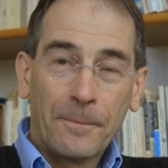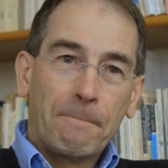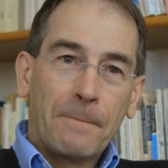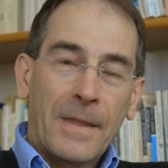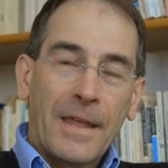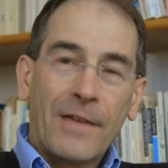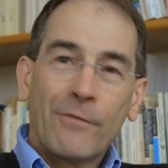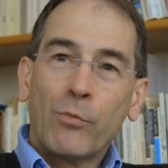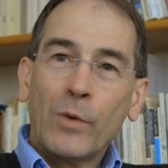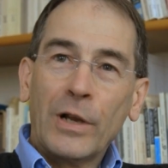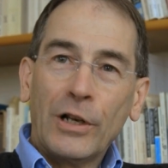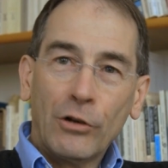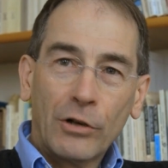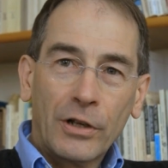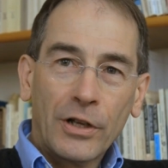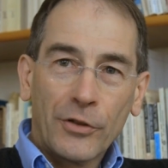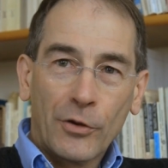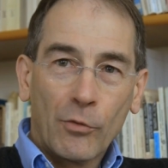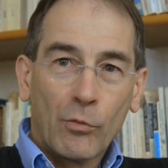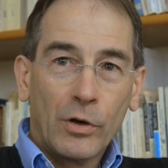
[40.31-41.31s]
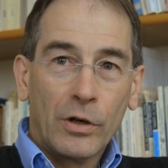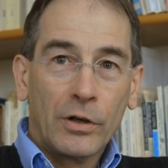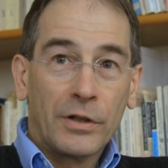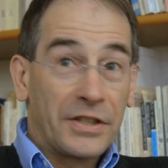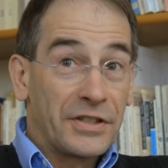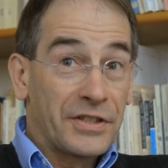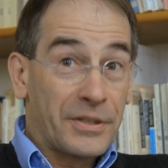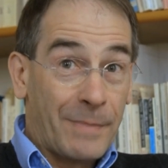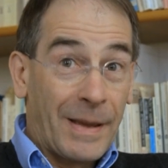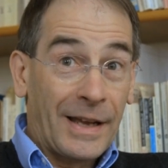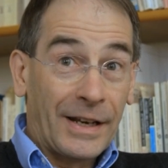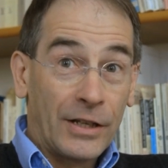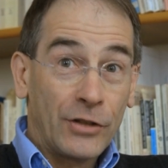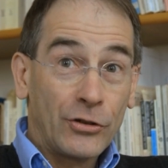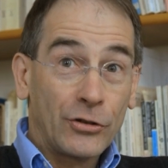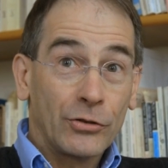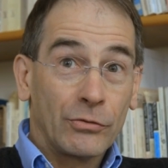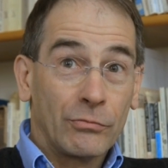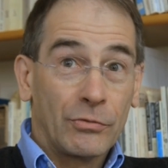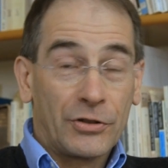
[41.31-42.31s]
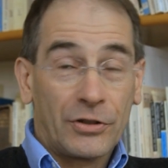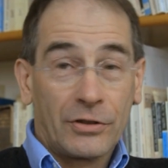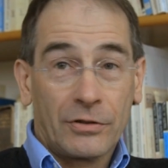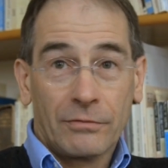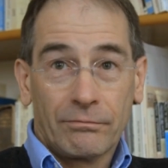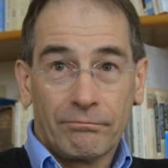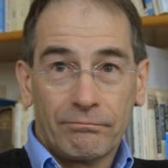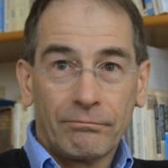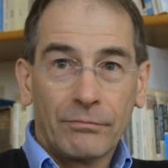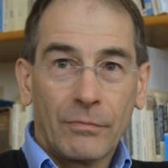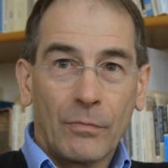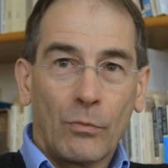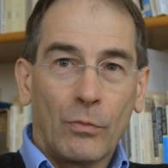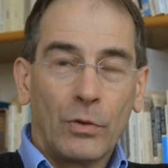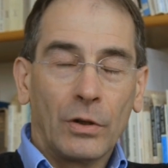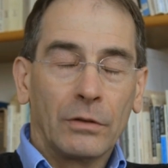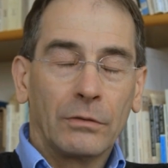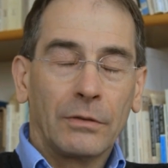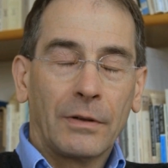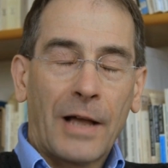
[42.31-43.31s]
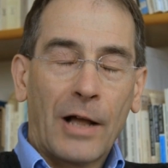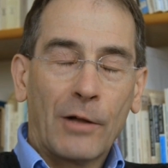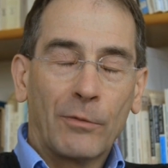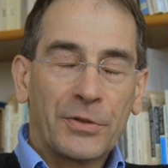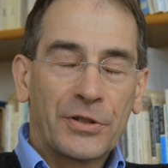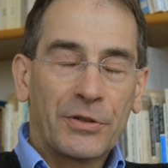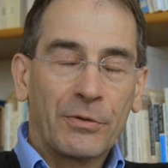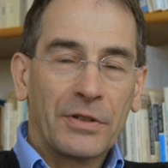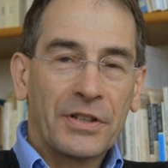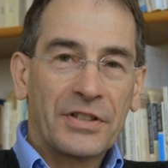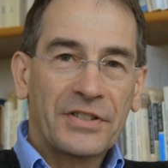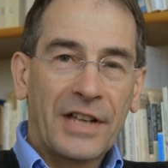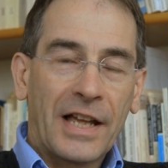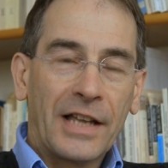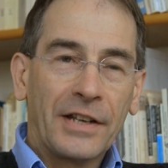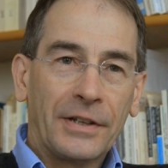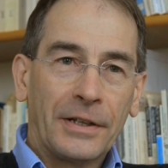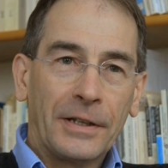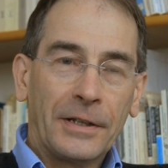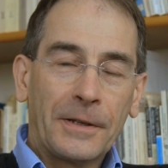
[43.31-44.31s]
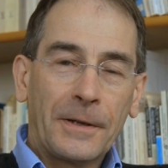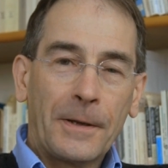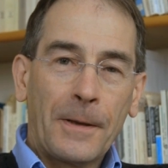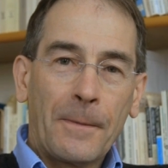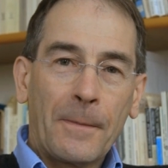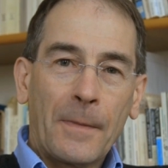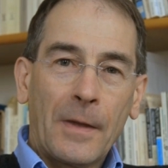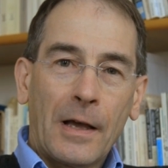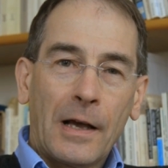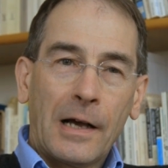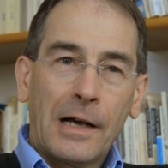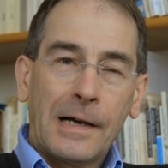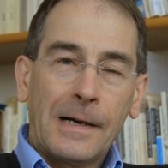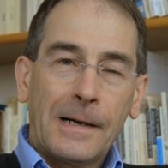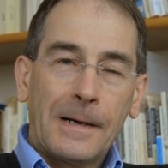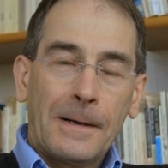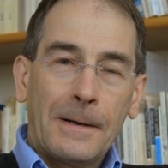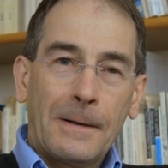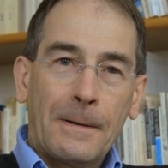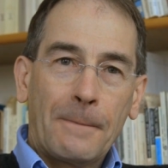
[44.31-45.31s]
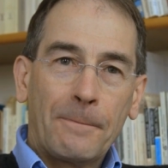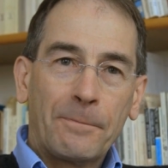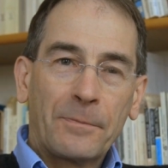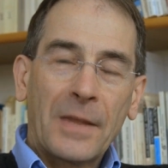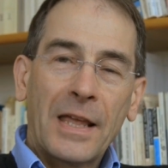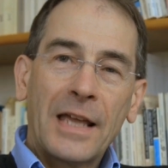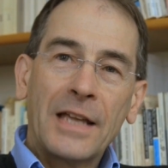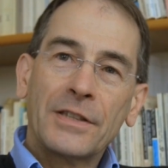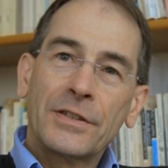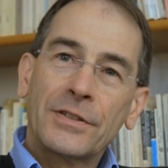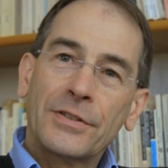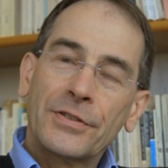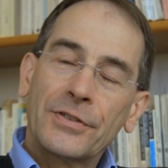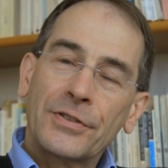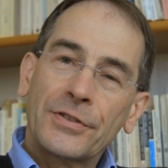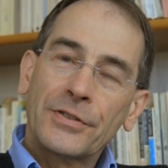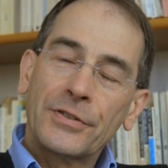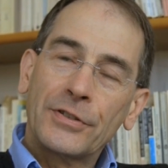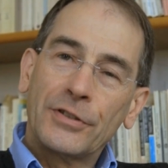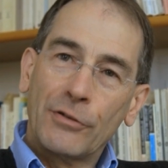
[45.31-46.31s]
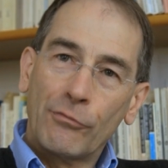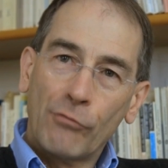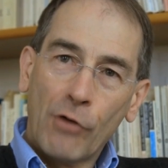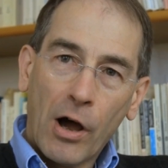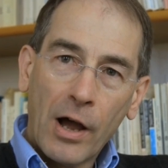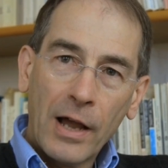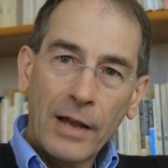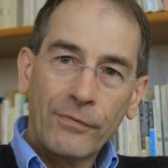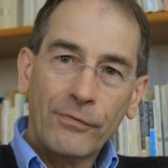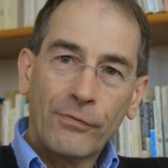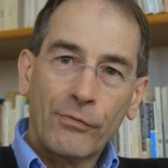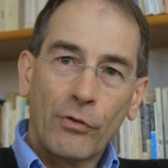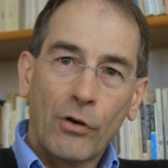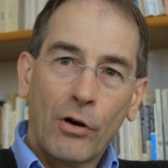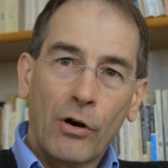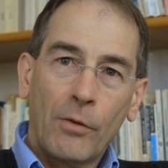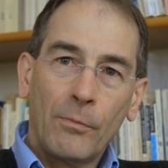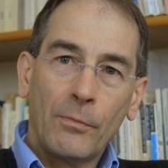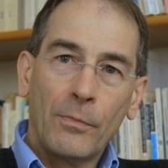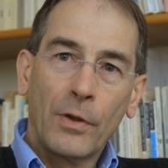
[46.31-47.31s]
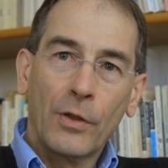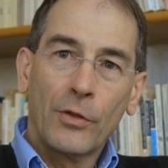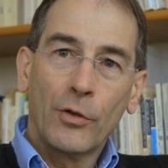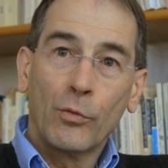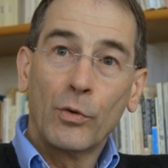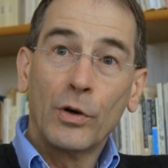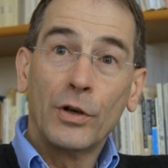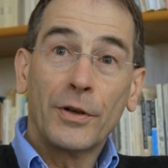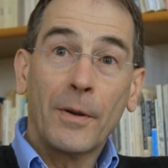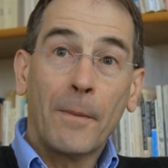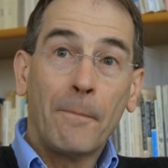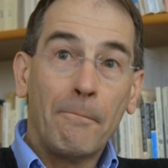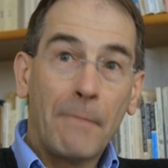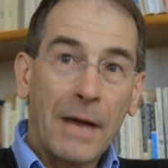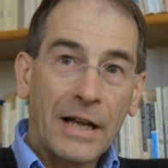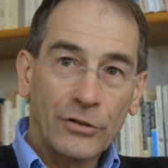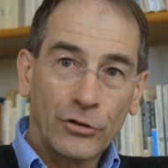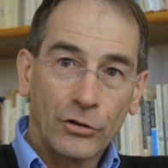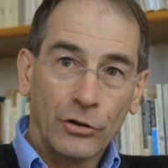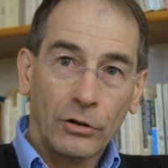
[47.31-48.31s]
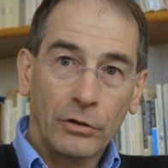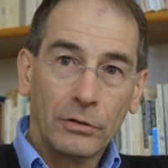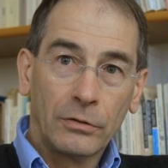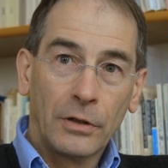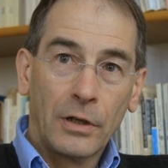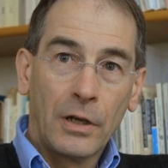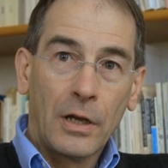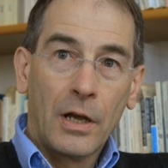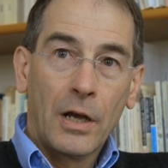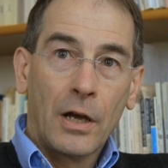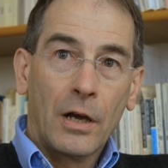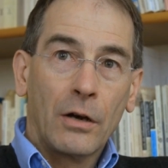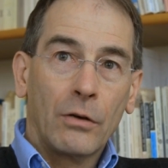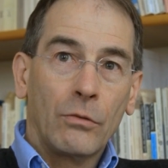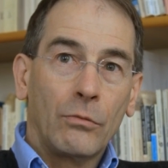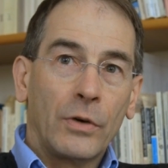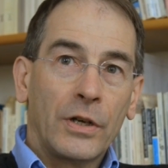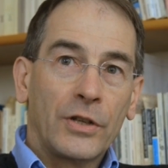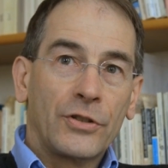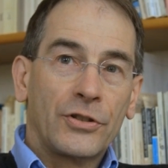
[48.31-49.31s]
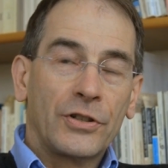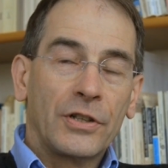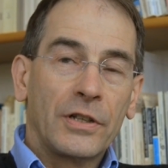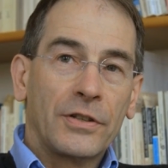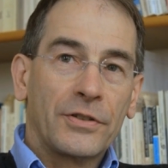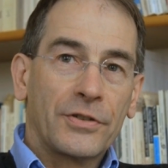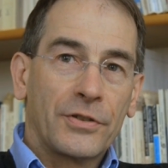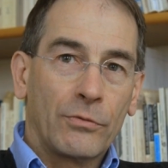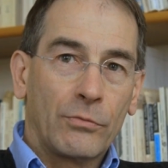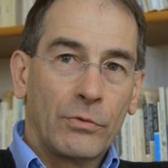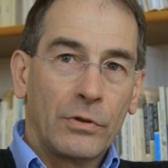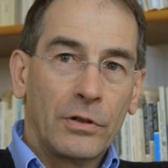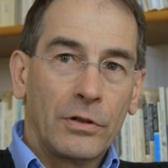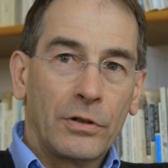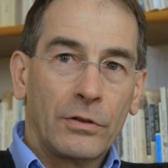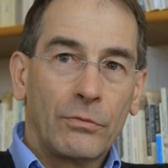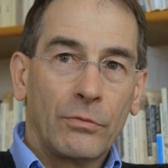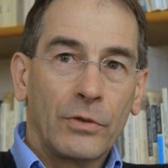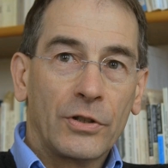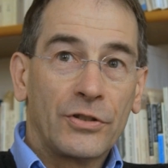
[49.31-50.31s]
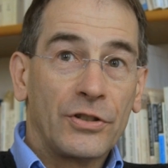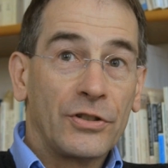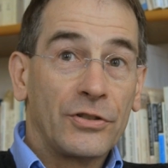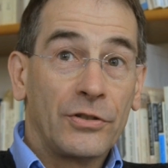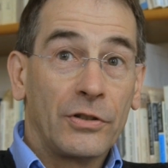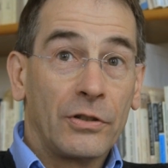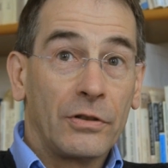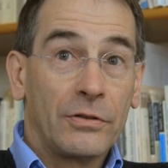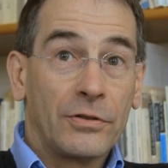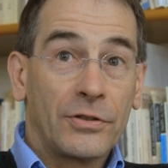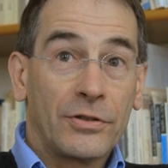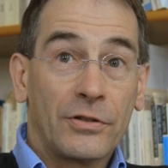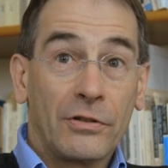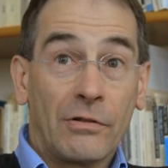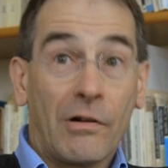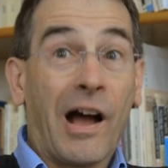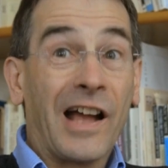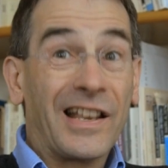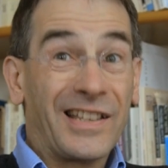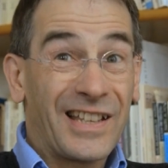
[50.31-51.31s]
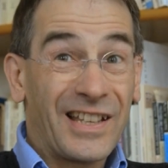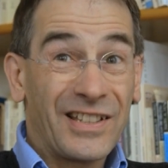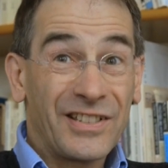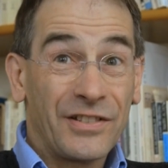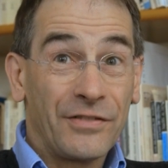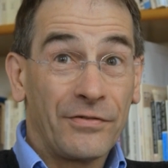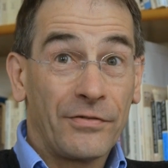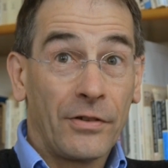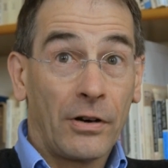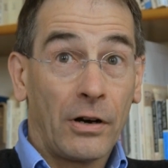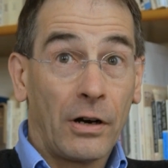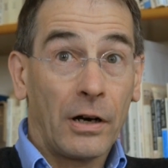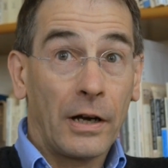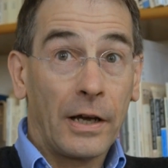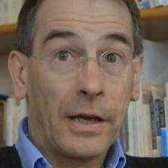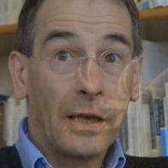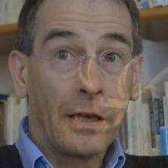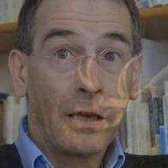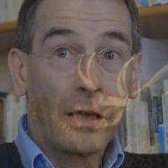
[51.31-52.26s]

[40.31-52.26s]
If we look at the word in Spanish, which will help us to understand it, it's derived from the word macho, which is the word which is used to identify